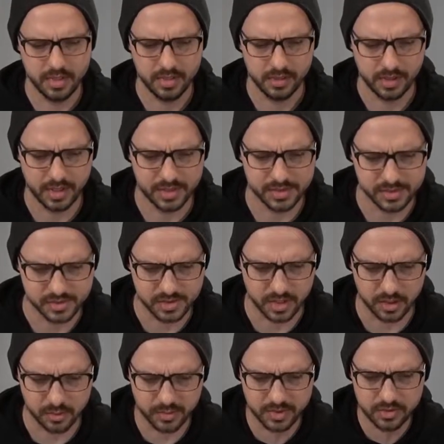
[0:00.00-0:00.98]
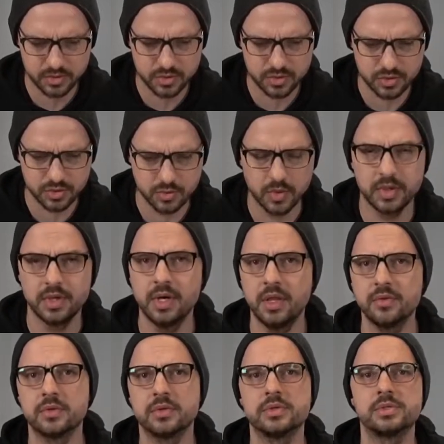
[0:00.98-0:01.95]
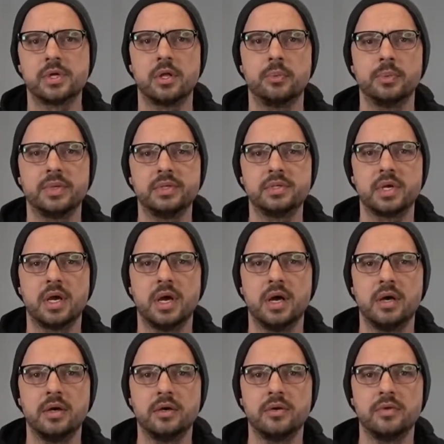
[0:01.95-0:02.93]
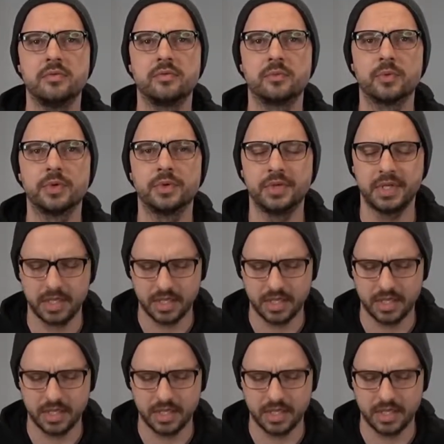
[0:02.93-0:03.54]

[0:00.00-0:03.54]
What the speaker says: ladies and gentlemen, to another installment of Real Neat